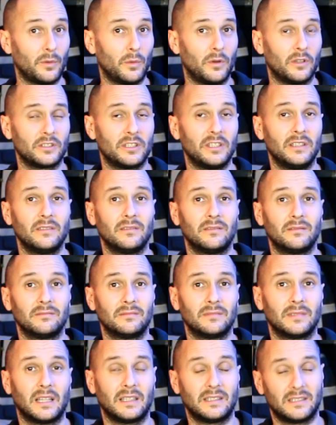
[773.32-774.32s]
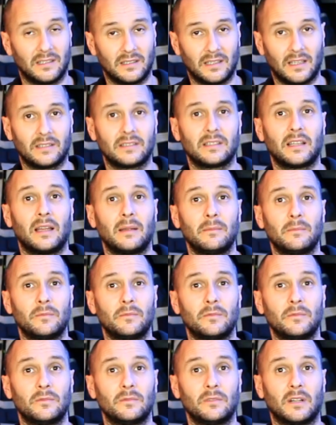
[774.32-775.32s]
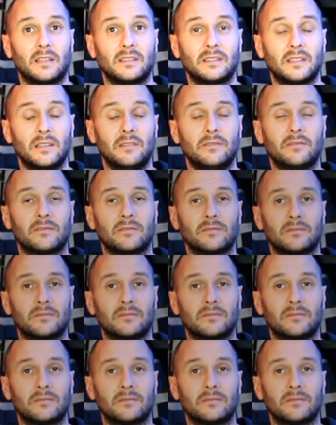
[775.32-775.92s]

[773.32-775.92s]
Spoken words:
watching. Until next time, ride safe.